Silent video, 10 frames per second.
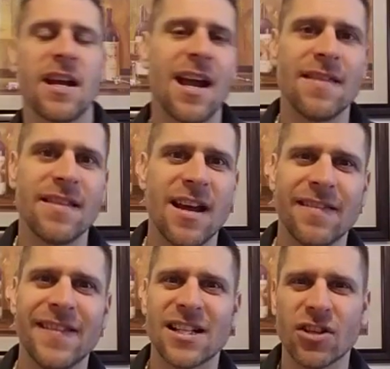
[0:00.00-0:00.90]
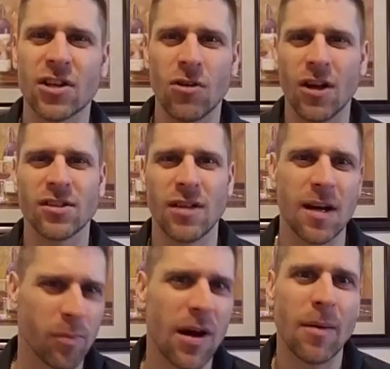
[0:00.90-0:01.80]
And, and that's going to cause a
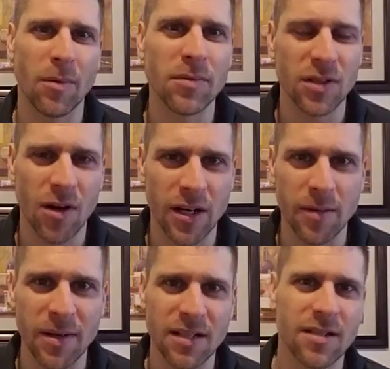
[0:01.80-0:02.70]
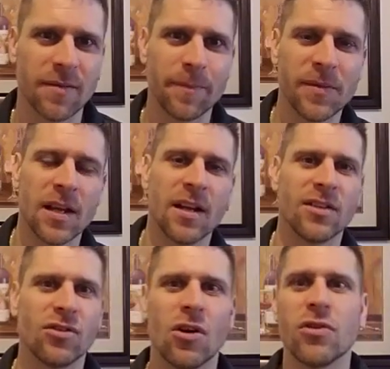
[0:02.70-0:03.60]
lot of problems and arguments.
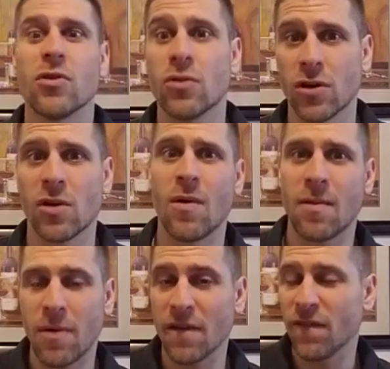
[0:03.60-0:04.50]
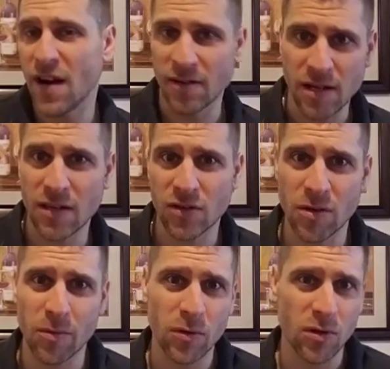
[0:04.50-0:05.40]
So you, you're going to want to probably find either
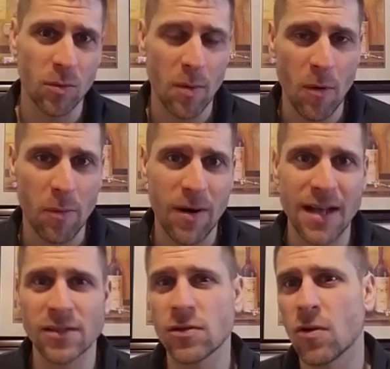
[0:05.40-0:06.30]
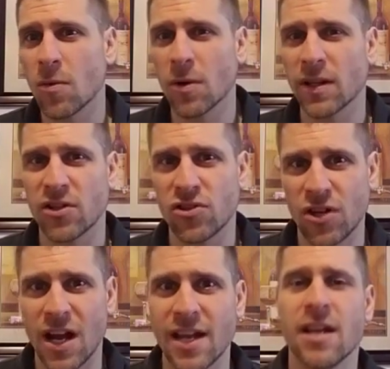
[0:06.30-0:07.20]
someone who's a little bit more practical or more like a
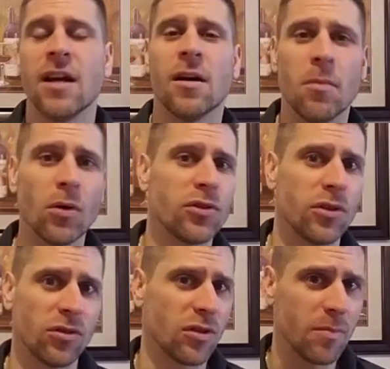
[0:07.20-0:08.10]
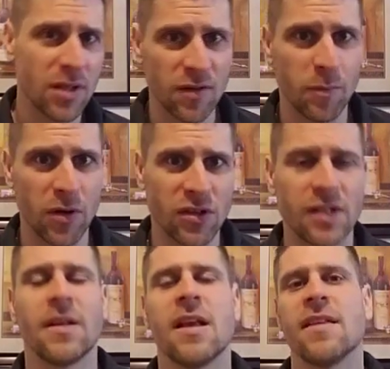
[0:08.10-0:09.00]
shy, emotional, submissive
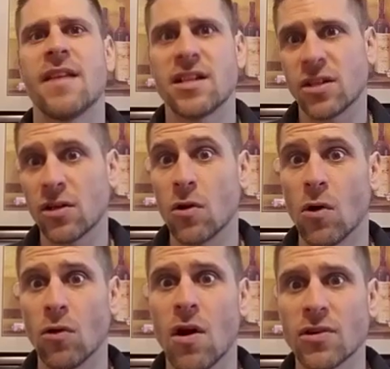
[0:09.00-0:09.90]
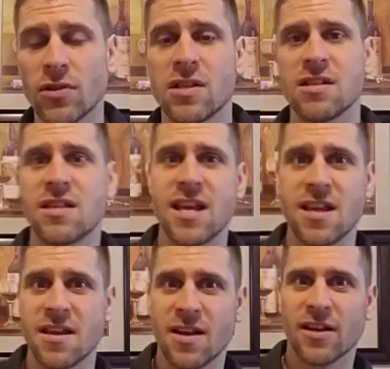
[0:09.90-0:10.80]
person that's going to go along so that
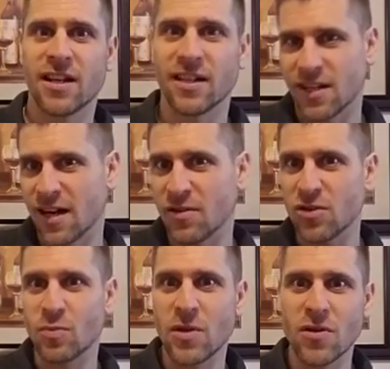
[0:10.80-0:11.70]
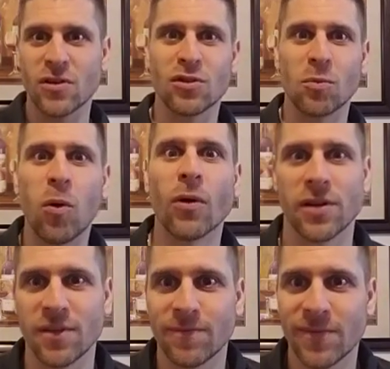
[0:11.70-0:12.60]
they can kind of just be your
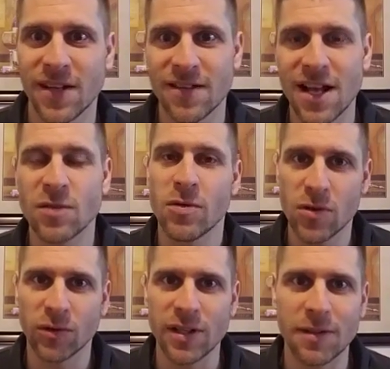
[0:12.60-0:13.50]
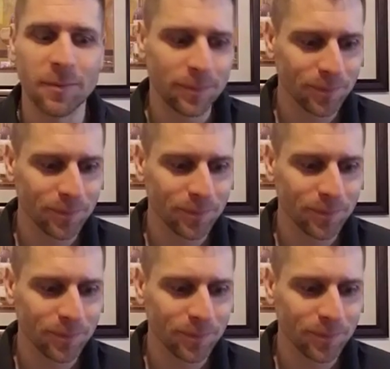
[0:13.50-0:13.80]
supporter. And that's what you'll need.